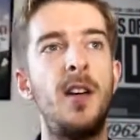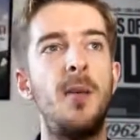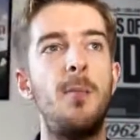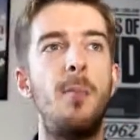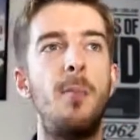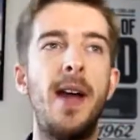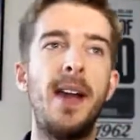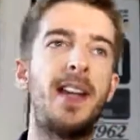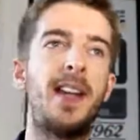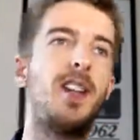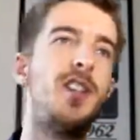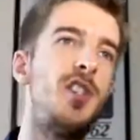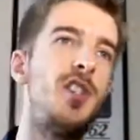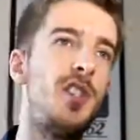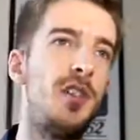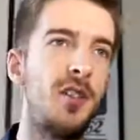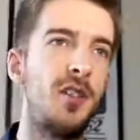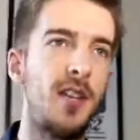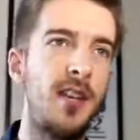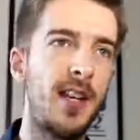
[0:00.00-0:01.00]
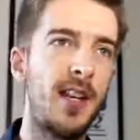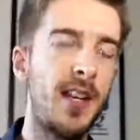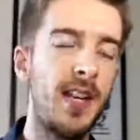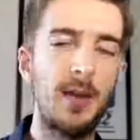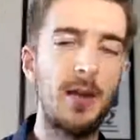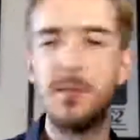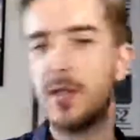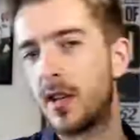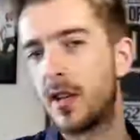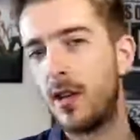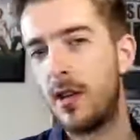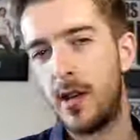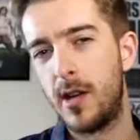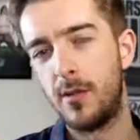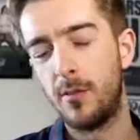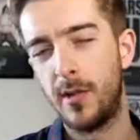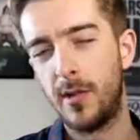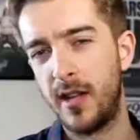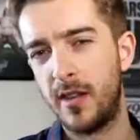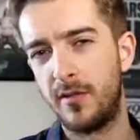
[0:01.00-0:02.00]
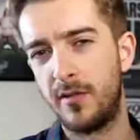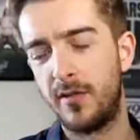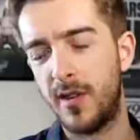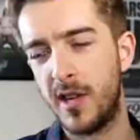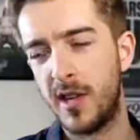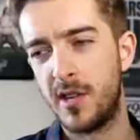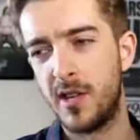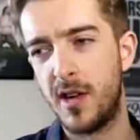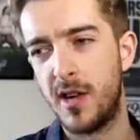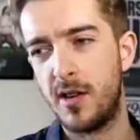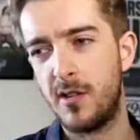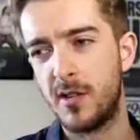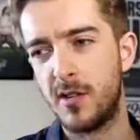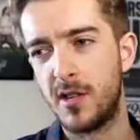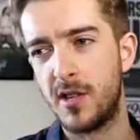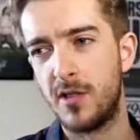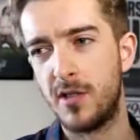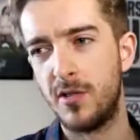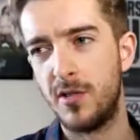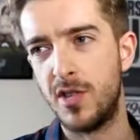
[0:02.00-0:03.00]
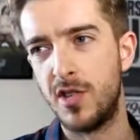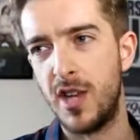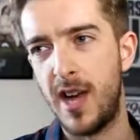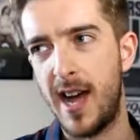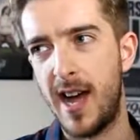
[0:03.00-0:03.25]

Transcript: making sure that he keeps going with a song such